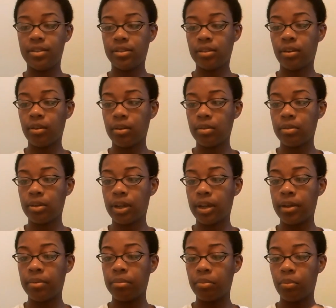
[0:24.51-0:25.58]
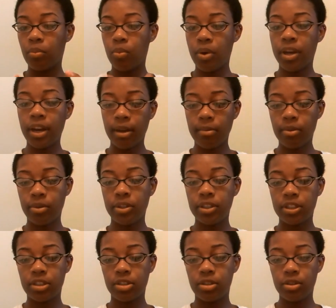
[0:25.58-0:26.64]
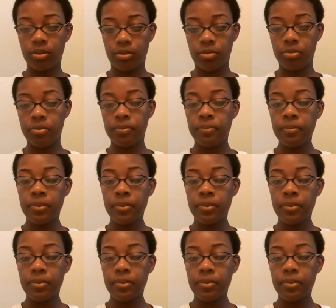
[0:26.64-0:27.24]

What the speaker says: So what I'm going to do